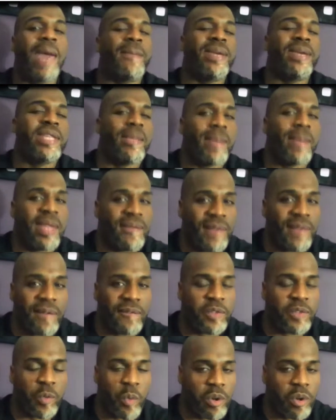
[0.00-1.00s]
be in the main event
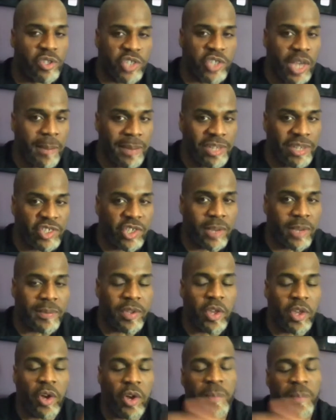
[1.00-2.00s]
for the World Championship,
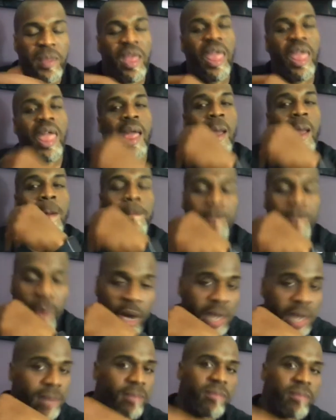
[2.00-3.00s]

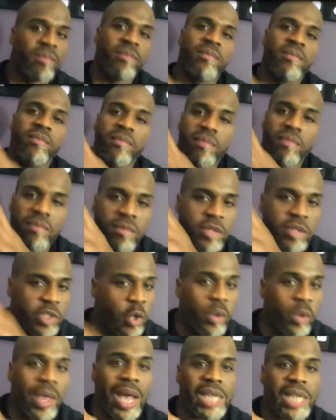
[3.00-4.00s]
But
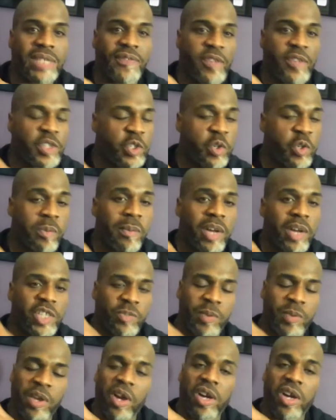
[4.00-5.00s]
don't ask for too much
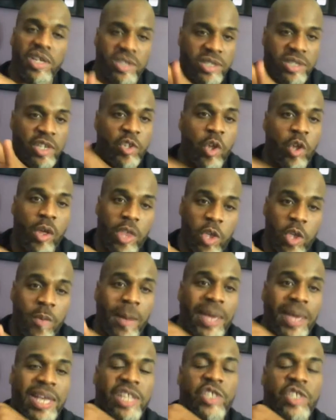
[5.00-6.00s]
because, you
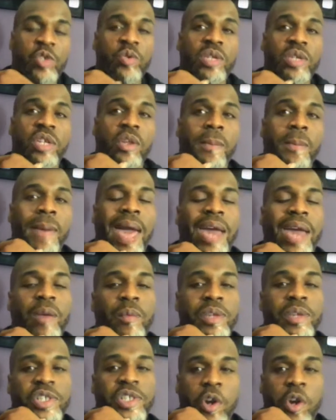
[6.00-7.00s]
might get too little back in
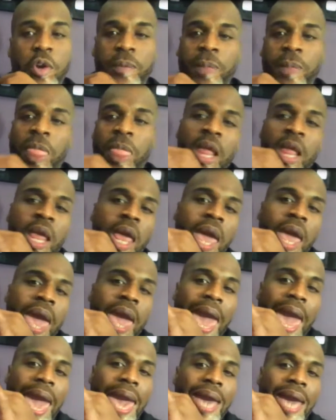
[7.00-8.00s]
return.
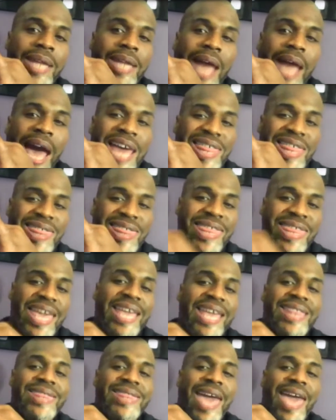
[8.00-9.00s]
And I
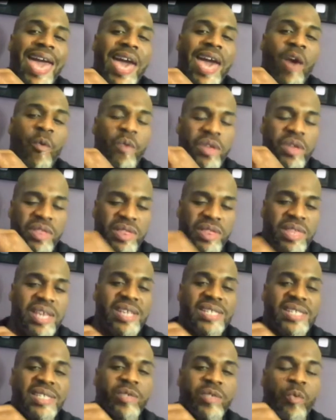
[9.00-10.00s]
think that with
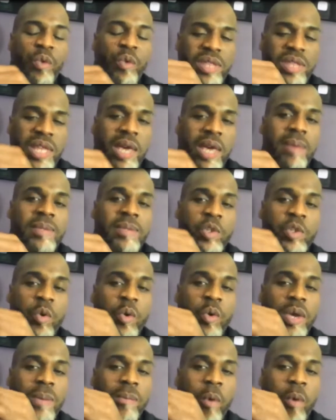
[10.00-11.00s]
them
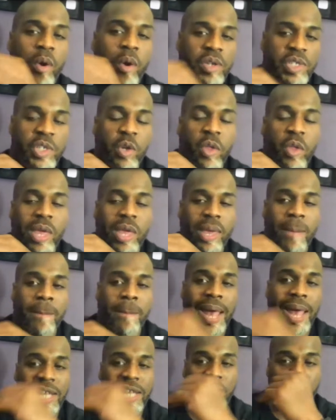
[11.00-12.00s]
doing more so like a match